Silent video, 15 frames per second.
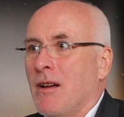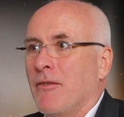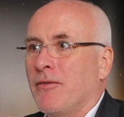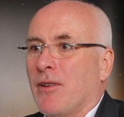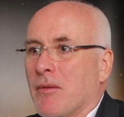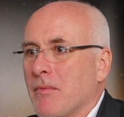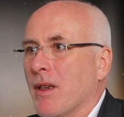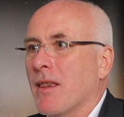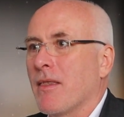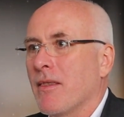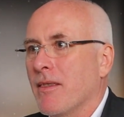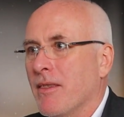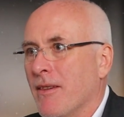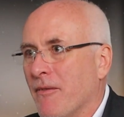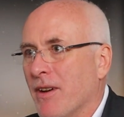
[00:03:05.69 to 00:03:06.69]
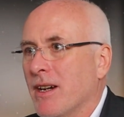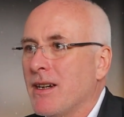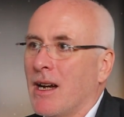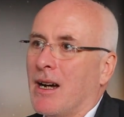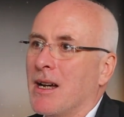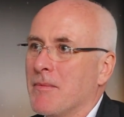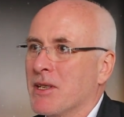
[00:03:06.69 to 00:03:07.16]
from the very
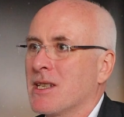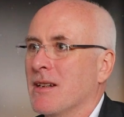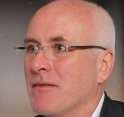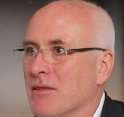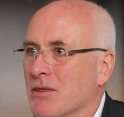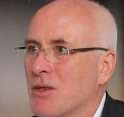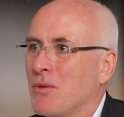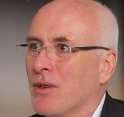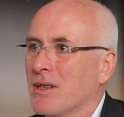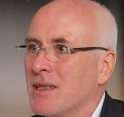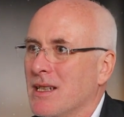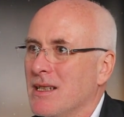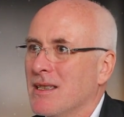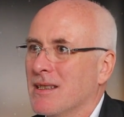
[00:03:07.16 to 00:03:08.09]
high materials quality